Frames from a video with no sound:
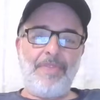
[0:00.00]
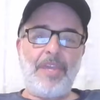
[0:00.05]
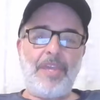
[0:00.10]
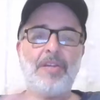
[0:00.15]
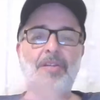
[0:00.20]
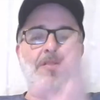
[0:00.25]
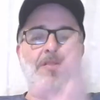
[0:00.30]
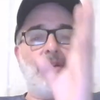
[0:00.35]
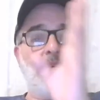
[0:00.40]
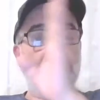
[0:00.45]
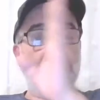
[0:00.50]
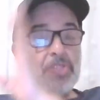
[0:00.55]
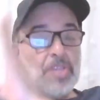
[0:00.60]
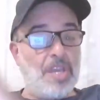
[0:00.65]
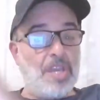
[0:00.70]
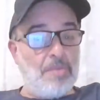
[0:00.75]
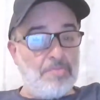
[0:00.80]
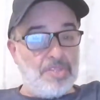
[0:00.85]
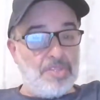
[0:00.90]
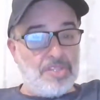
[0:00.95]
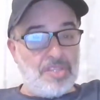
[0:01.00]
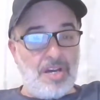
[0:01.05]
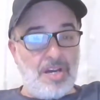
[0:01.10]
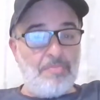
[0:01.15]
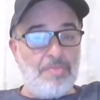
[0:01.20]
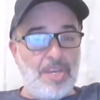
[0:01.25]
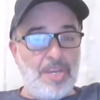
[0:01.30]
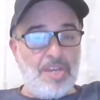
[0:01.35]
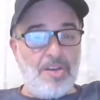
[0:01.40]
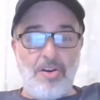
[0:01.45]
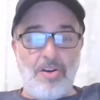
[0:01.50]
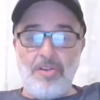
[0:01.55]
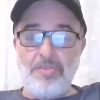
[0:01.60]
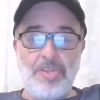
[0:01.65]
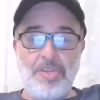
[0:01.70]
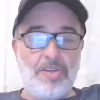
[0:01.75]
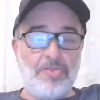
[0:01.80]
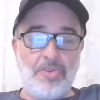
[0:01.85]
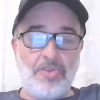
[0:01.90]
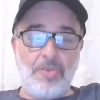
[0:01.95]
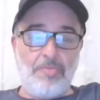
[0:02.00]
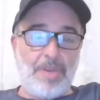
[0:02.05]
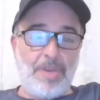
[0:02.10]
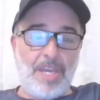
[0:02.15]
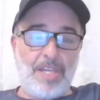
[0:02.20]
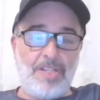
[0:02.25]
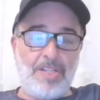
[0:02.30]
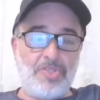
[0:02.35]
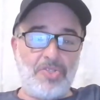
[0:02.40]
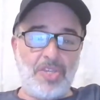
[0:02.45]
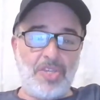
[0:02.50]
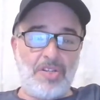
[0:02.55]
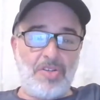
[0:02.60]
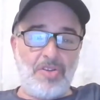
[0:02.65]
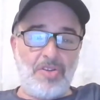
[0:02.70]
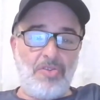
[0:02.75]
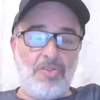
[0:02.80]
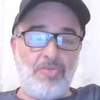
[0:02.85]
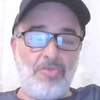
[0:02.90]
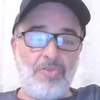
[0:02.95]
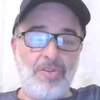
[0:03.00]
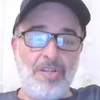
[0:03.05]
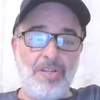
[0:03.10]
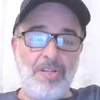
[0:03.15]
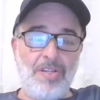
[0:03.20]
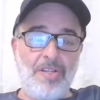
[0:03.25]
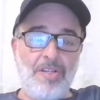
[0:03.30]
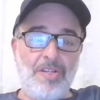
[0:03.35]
I can tell me, all the other companions said no.